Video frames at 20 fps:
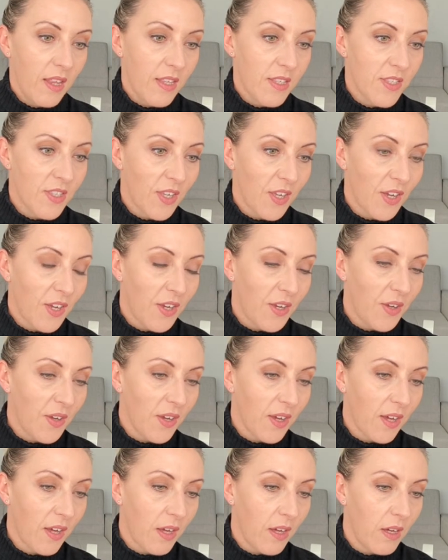did
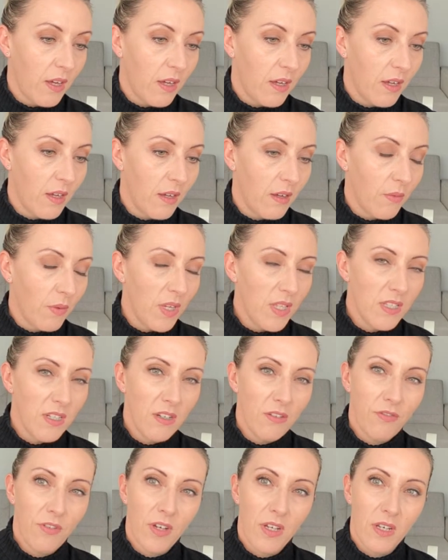I
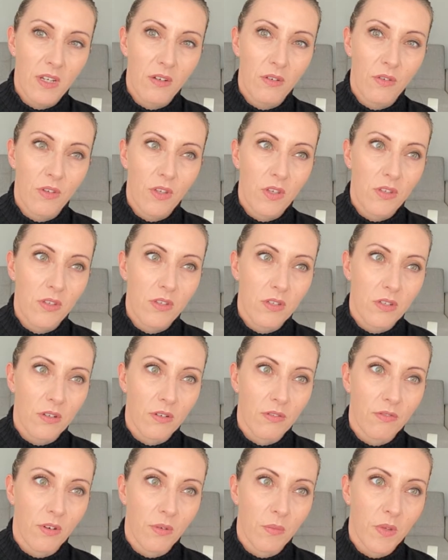find out all the other stuff
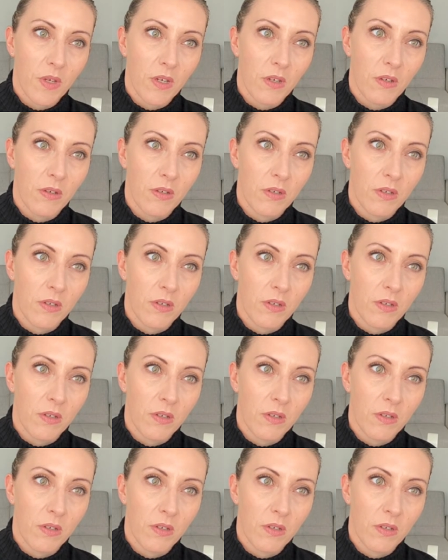from, though?